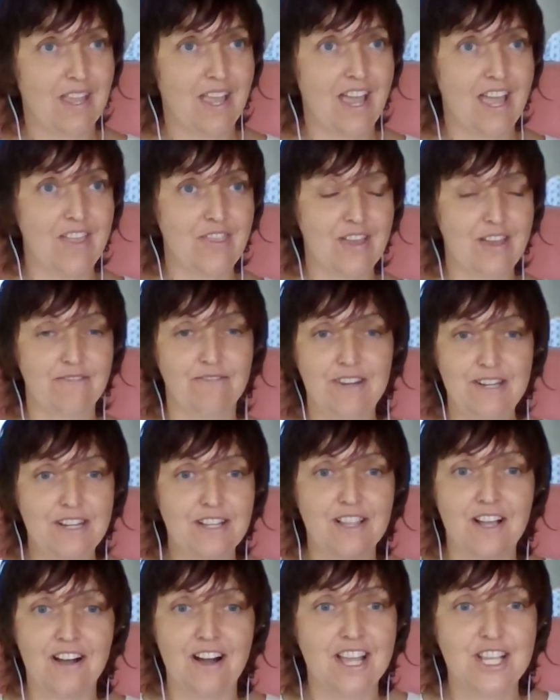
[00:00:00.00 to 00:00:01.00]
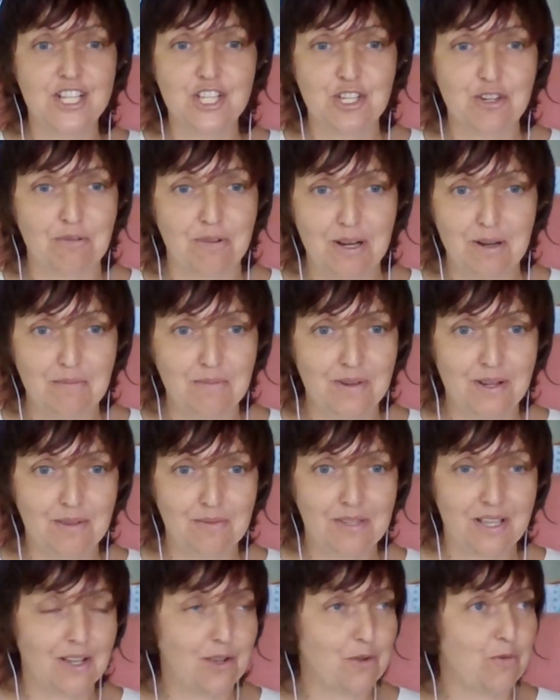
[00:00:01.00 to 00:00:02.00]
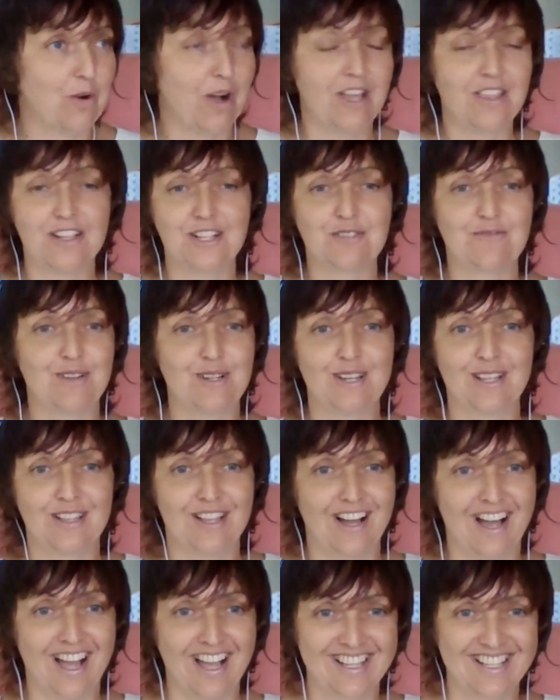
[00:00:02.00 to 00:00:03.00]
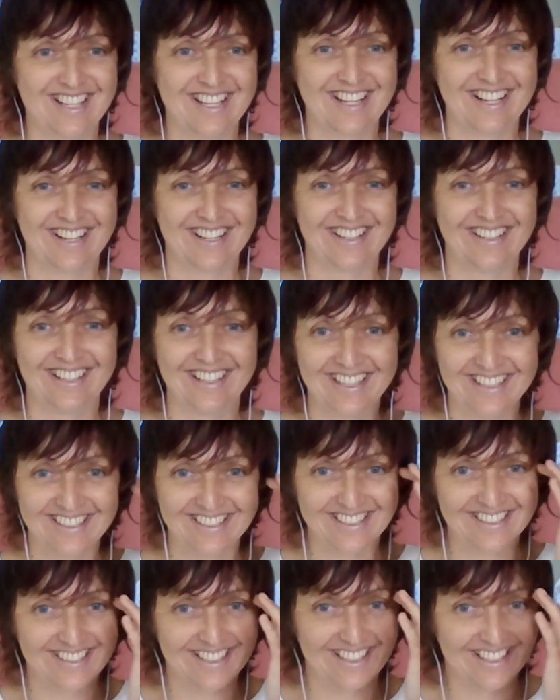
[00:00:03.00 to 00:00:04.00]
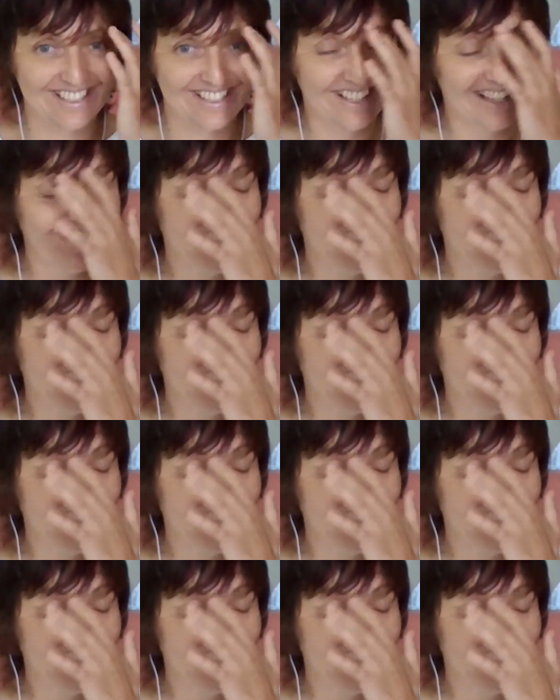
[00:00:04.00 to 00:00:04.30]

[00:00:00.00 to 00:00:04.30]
and then vanilla ice cream. I was like, why there's vanilla ice cream? It's just like,